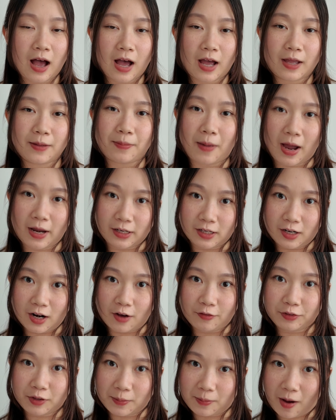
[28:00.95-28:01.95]
I binded
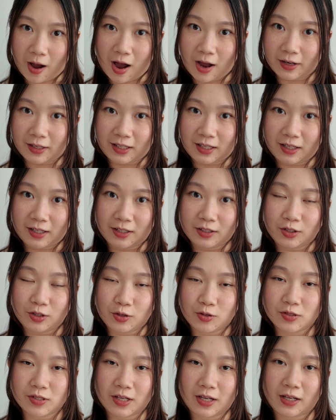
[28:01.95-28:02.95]
off the body
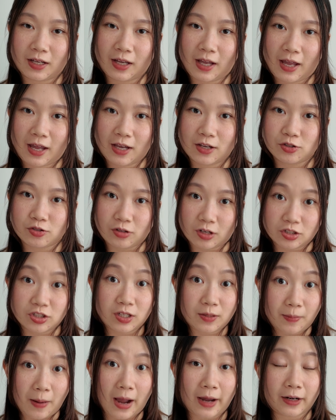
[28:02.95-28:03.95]
using a
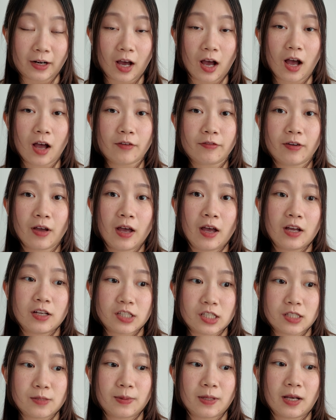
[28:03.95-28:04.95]
stretchy bind off
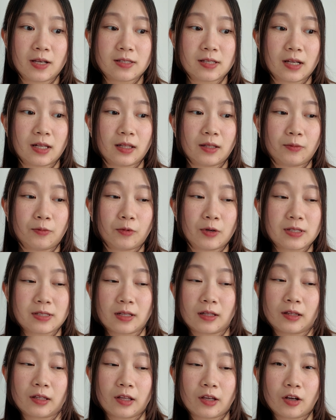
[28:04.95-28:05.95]
just because I was
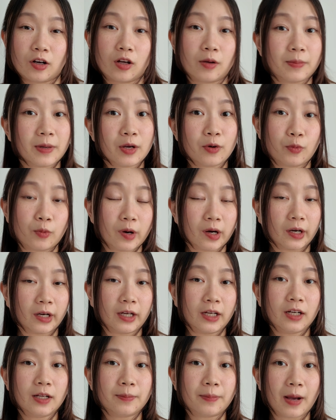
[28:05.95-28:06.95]
a little bit
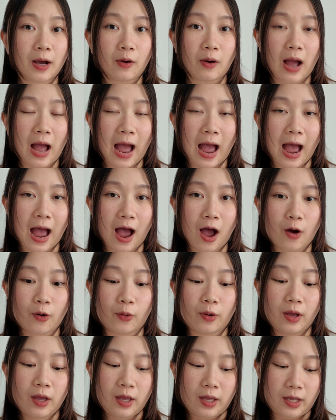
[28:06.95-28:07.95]
worried about
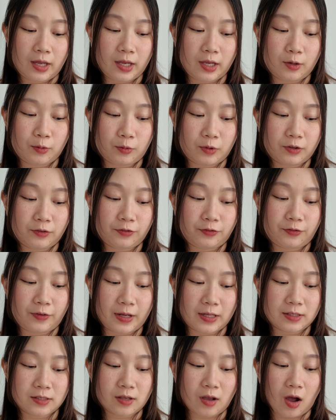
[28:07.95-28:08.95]
how it would
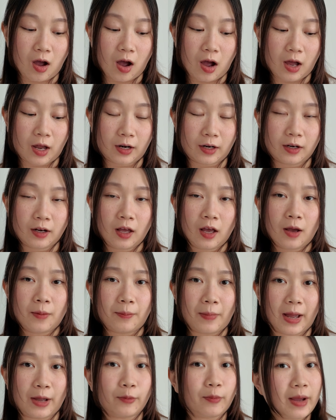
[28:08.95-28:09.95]
fit on
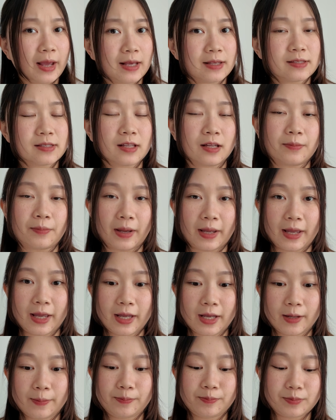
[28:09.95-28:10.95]
my waist and my
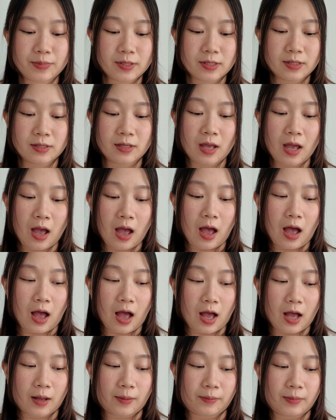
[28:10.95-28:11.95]
hips.
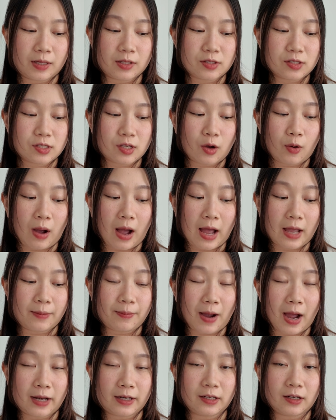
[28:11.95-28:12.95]
And so I
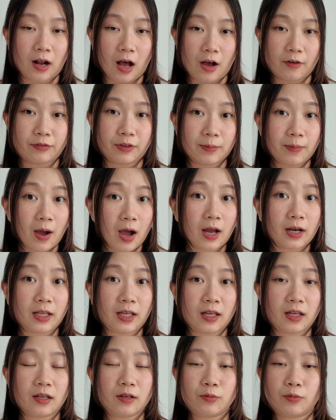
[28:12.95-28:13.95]
binded off the
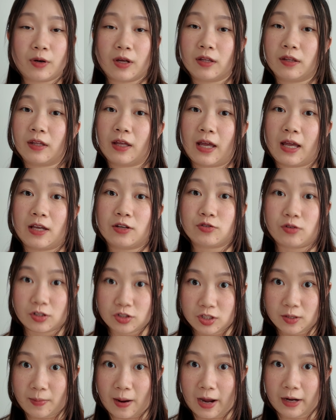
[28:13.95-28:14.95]
body with a
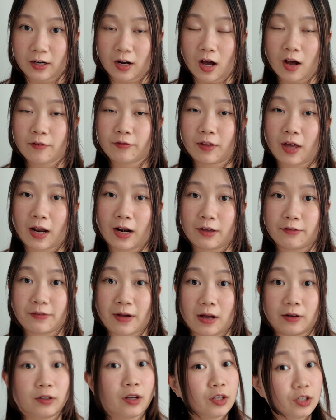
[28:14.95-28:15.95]
stretchy bind off that I
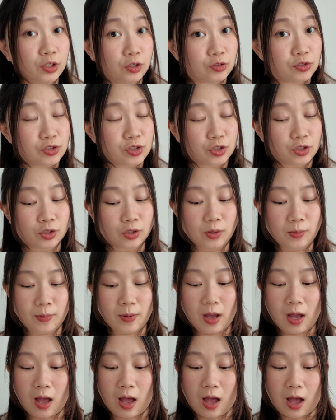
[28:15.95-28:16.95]
found on YouTube.
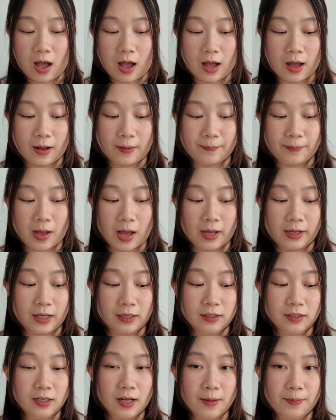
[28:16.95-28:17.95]
I
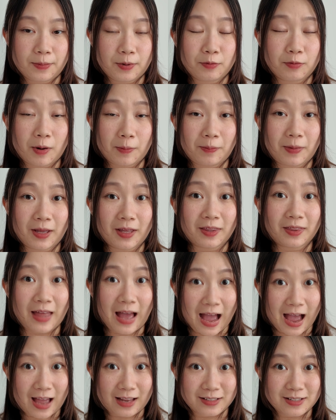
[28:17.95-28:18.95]
ended up ripping
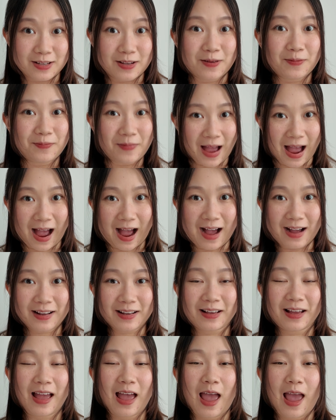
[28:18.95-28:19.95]
that
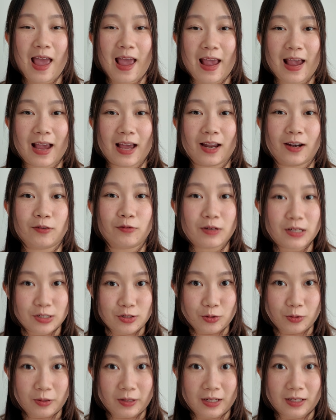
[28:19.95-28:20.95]
back and
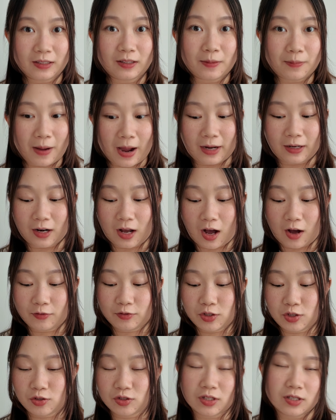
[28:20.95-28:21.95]
redoing the bind
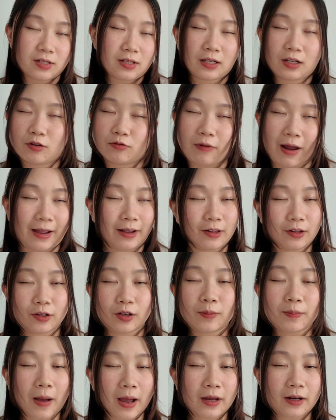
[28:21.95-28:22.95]
off to just like a
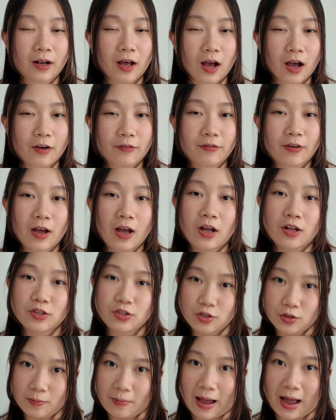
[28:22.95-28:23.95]
regular bind off
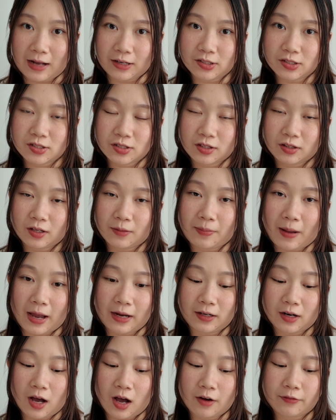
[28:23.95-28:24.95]
to match the
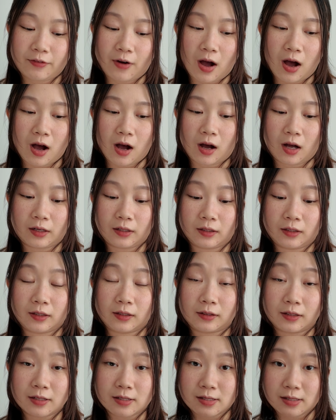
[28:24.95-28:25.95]
bind off on
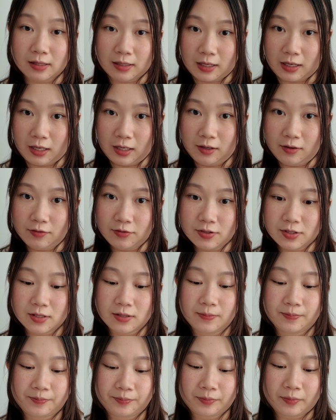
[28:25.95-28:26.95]
the sleeves.